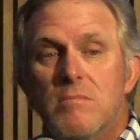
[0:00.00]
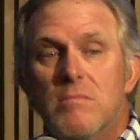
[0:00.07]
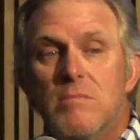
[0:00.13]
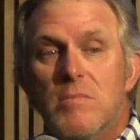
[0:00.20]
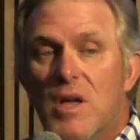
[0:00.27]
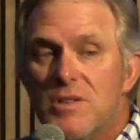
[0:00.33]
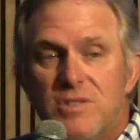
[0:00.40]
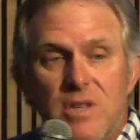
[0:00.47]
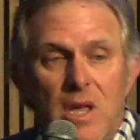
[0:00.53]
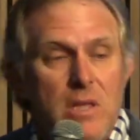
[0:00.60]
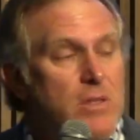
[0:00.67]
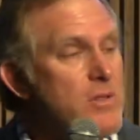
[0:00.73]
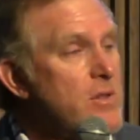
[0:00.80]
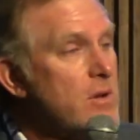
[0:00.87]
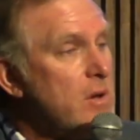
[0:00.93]
Not saying
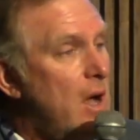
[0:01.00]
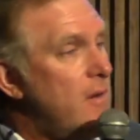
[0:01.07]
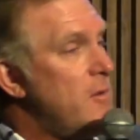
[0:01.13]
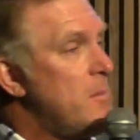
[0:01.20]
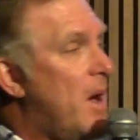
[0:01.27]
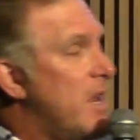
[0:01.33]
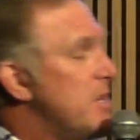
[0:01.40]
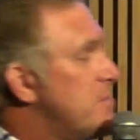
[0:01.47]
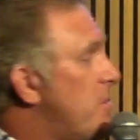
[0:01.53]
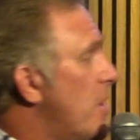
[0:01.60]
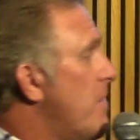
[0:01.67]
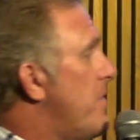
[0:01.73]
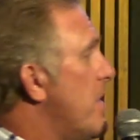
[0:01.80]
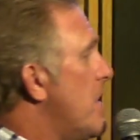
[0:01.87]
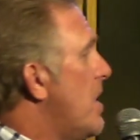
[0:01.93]
that everybody's
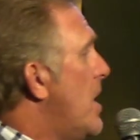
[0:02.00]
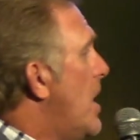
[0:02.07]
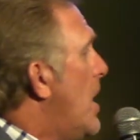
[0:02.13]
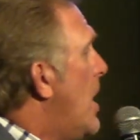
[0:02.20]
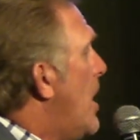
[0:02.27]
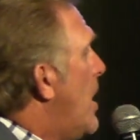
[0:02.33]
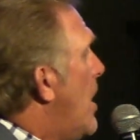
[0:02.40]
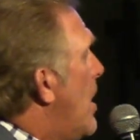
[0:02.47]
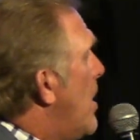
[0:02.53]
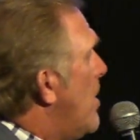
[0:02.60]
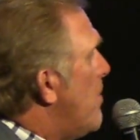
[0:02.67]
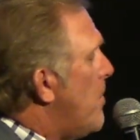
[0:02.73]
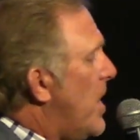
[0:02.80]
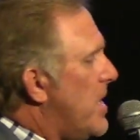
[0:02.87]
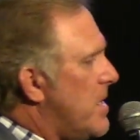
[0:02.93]
perfect,
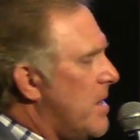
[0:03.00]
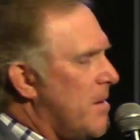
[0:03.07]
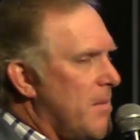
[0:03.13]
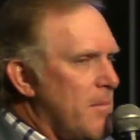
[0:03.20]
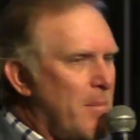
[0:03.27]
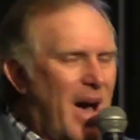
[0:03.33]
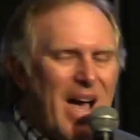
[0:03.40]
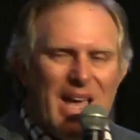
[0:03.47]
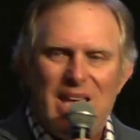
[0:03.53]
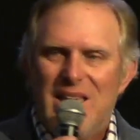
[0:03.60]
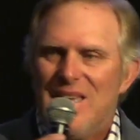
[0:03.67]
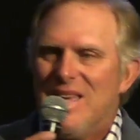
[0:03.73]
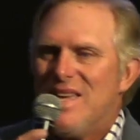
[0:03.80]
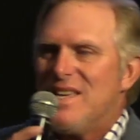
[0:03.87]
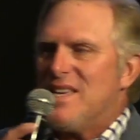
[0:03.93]
but by
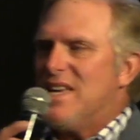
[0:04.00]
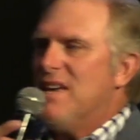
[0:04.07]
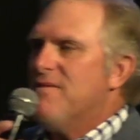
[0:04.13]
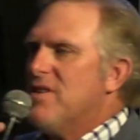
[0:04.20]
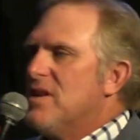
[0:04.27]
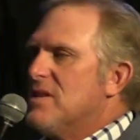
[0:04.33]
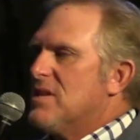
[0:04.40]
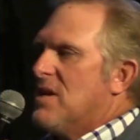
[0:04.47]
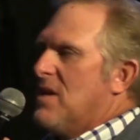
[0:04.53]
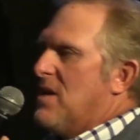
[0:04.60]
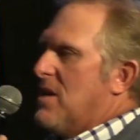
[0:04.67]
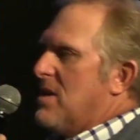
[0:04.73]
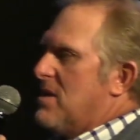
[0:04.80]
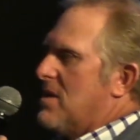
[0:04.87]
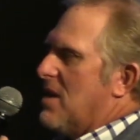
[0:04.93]
giving
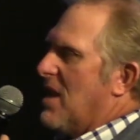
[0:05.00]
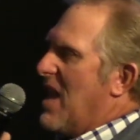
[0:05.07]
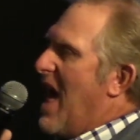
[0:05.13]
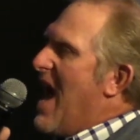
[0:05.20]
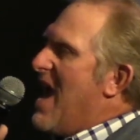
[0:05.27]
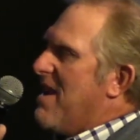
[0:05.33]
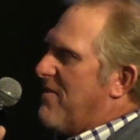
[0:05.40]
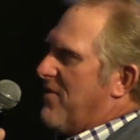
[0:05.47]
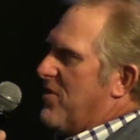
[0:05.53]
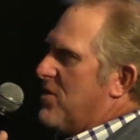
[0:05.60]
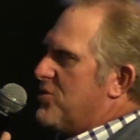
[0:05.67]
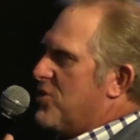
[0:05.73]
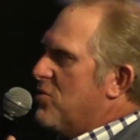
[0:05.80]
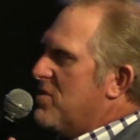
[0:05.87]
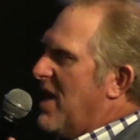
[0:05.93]
life
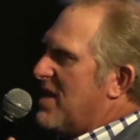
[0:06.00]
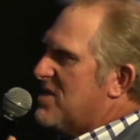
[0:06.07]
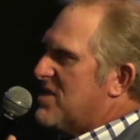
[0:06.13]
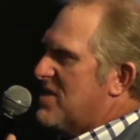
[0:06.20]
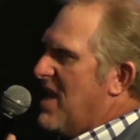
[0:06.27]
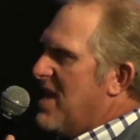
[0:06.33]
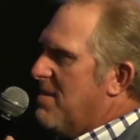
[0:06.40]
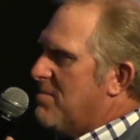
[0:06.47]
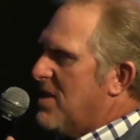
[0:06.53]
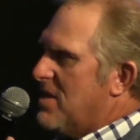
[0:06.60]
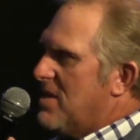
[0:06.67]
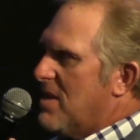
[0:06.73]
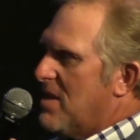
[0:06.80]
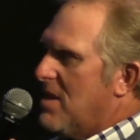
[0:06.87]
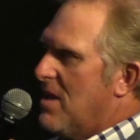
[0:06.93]
to that statement,
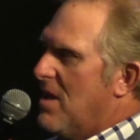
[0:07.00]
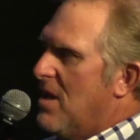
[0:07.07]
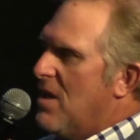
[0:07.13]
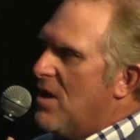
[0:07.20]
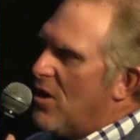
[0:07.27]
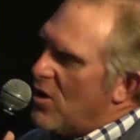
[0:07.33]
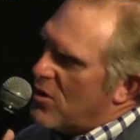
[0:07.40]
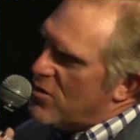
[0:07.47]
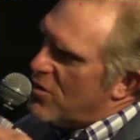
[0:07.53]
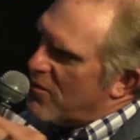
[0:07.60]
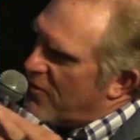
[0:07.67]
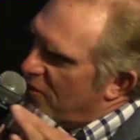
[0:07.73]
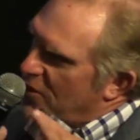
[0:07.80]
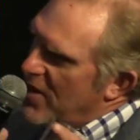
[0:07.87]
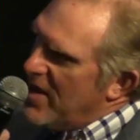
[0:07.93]
your
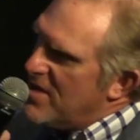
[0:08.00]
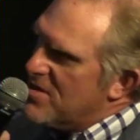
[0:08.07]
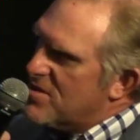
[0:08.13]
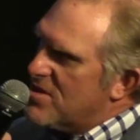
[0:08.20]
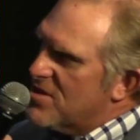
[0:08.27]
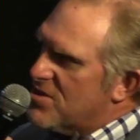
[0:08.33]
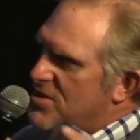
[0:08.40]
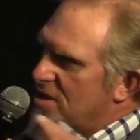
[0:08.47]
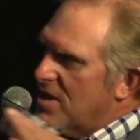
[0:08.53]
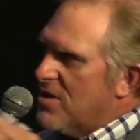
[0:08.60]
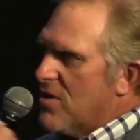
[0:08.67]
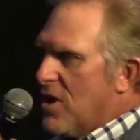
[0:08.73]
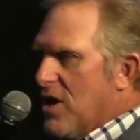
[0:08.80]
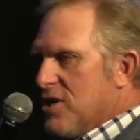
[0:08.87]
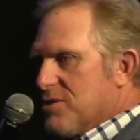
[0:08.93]
friends see
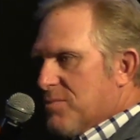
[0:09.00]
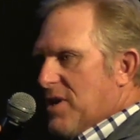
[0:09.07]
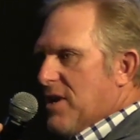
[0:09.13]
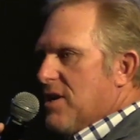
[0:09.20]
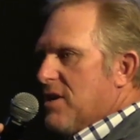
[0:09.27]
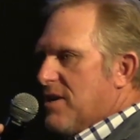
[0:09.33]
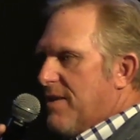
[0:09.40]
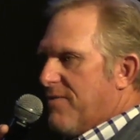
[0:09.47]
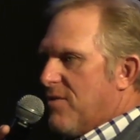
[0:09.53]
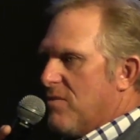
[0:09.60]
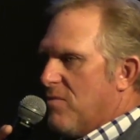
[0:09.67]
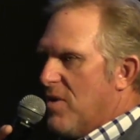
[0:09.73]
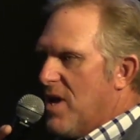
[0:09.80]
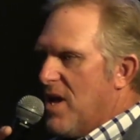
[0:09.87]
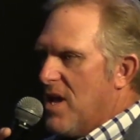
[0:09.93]
your husband in a different
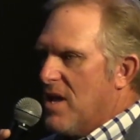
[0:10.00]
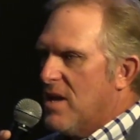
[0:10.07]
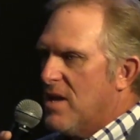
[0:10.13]
way,